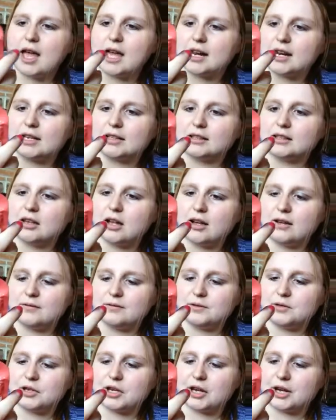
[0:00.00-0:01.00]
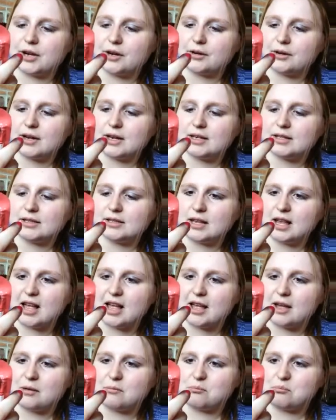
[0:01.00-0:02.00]
And I love cherries.
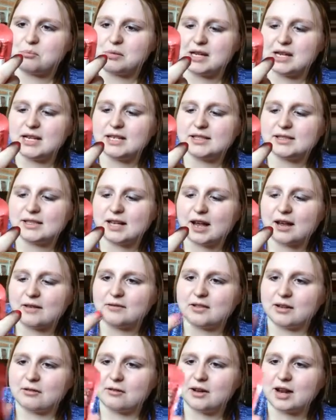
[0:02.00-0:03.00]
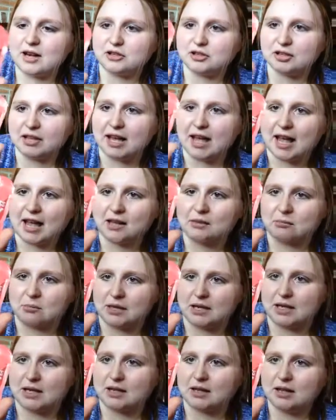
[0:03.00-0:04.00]
Uh, beets, I've never actually had a
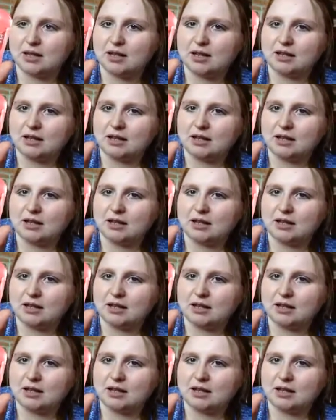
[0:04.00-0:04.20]
beet.